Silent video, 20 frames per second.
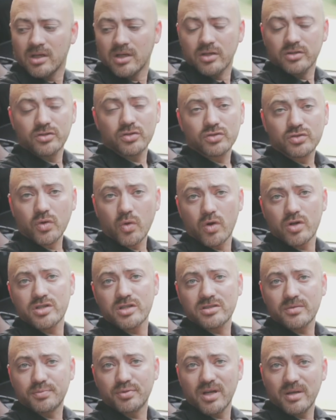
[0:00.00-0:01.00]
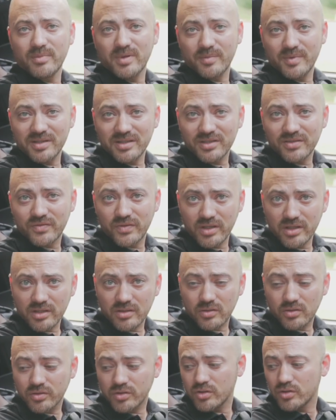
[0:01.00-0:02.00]
So storage is a premium in this
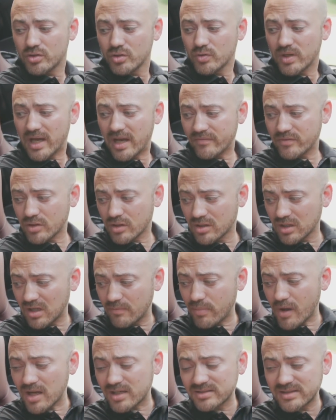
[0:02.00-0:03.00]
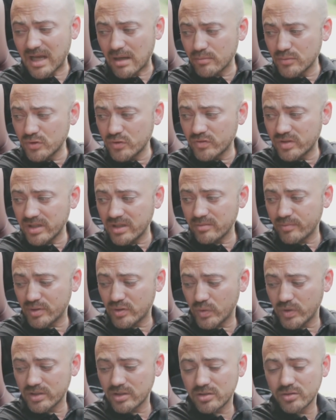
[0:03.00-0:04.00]
vehicle. You do have your glove box now moved in
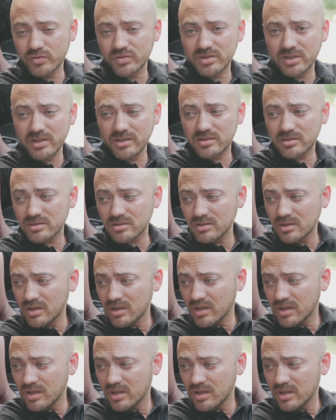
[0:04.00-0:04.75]
between the two seats.